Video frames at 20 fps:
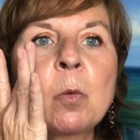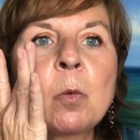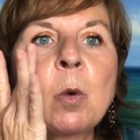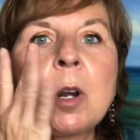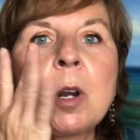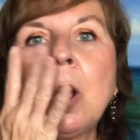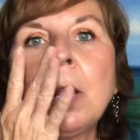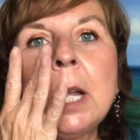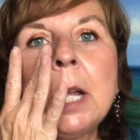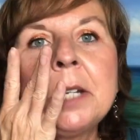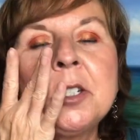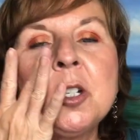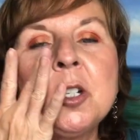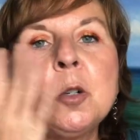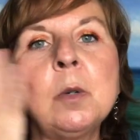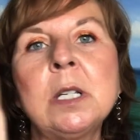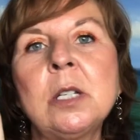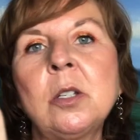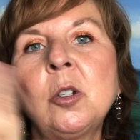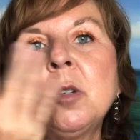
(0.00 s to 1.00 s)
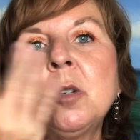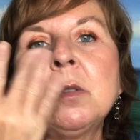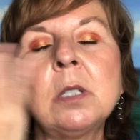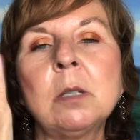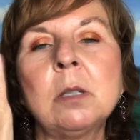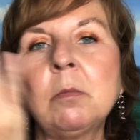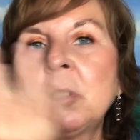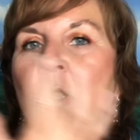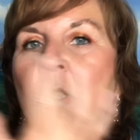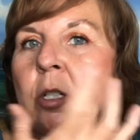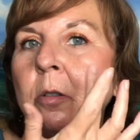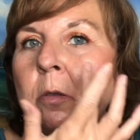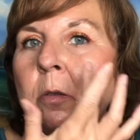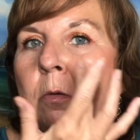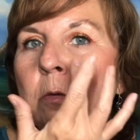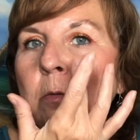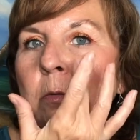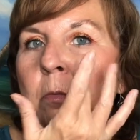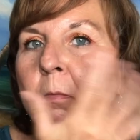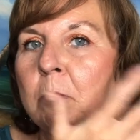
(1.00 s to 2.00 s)
when all I do is use them
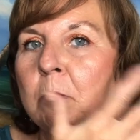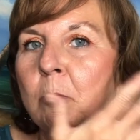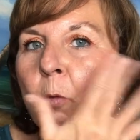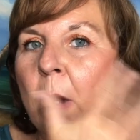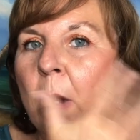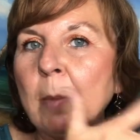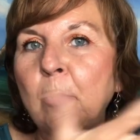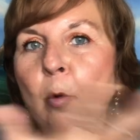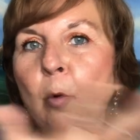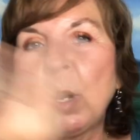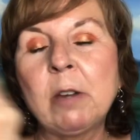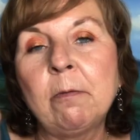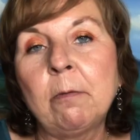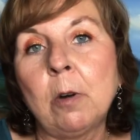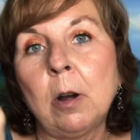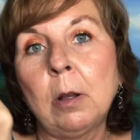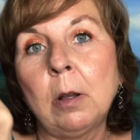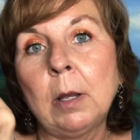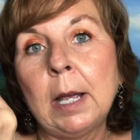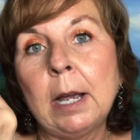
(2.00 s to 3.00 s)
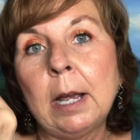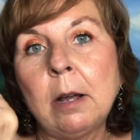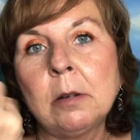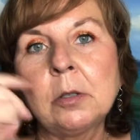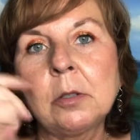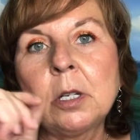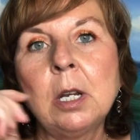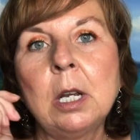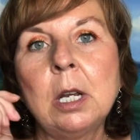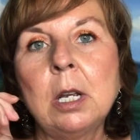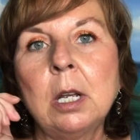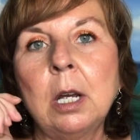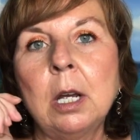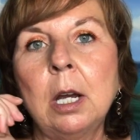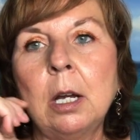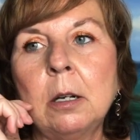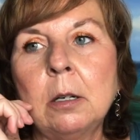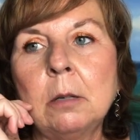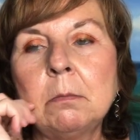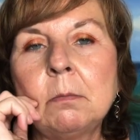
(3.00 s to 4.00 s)
to wipe away fallout.
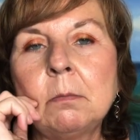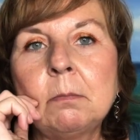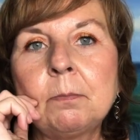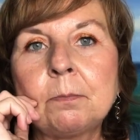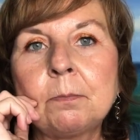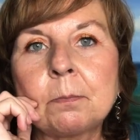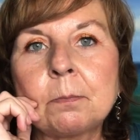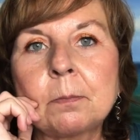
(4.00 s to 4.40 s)
Um,